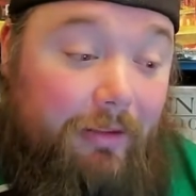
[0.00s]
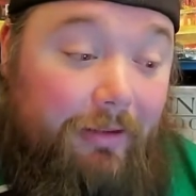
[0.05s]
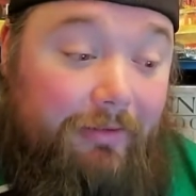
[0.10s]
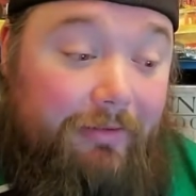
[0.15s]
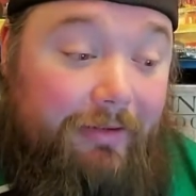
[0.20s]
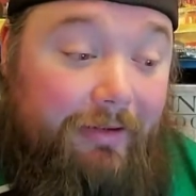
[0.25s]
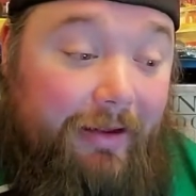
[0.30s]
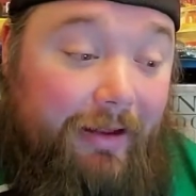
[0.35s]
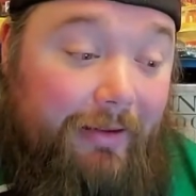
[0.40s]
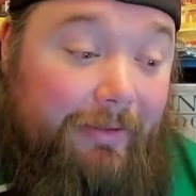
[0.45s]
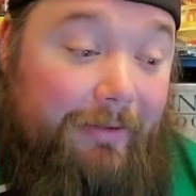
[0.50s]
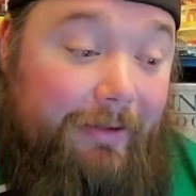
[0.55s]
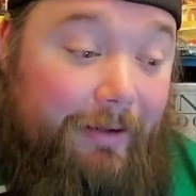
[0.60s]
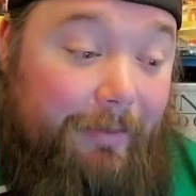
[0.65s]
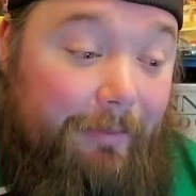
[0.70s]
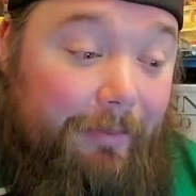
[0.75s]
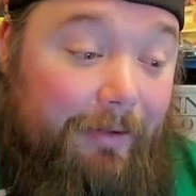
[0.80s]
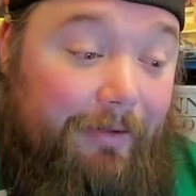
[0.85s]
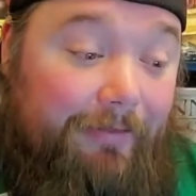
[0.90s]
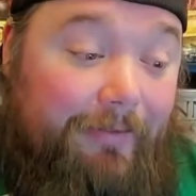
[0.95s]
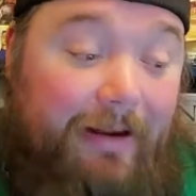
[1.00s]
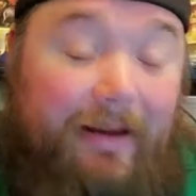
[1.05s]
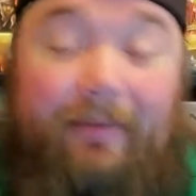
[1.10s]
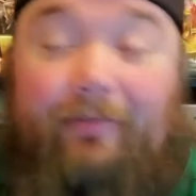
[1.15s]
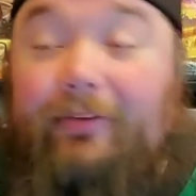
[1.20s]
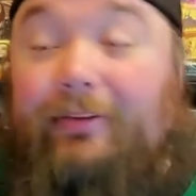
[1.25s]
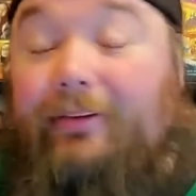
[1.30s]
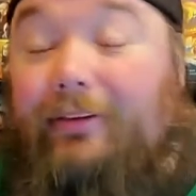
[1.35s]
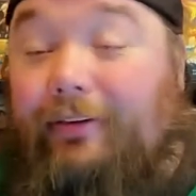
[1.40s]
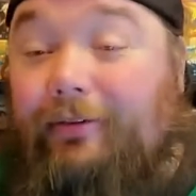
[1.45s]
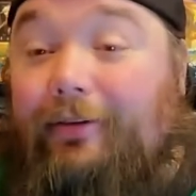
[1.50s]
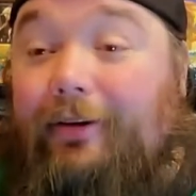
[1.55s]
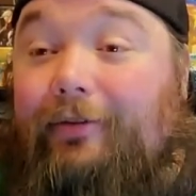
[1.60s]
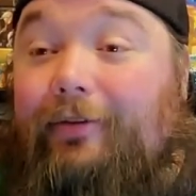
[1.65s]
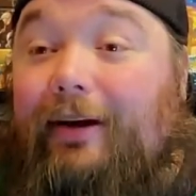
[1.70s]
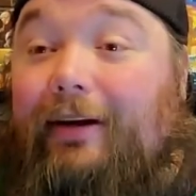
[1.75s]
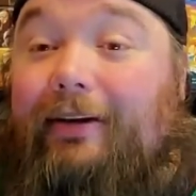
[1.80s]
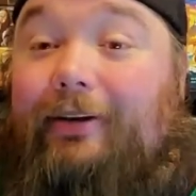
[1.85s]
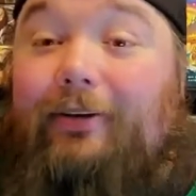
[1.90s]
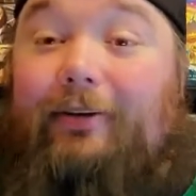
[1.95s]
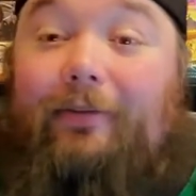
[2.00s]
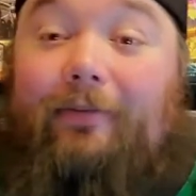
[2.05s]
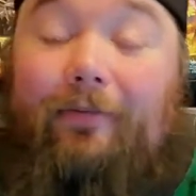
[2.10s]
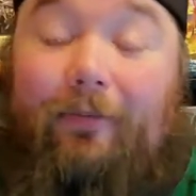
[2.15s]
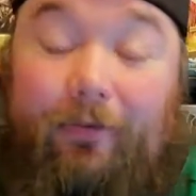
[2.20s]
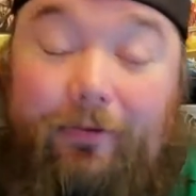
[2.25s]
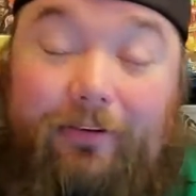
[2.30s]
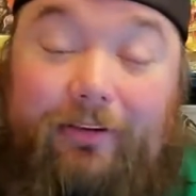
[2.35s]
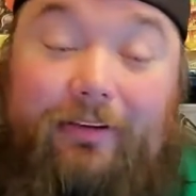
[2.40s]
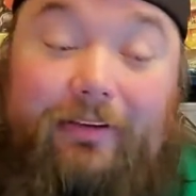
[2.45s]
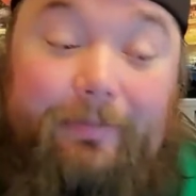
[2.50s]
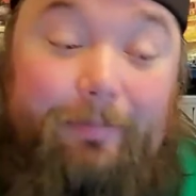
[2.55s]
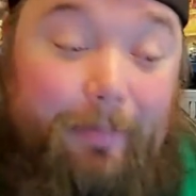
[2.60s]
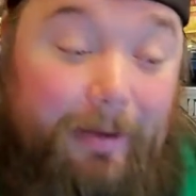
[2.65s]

So yeah, number 5 was Little Red Riding Hood versus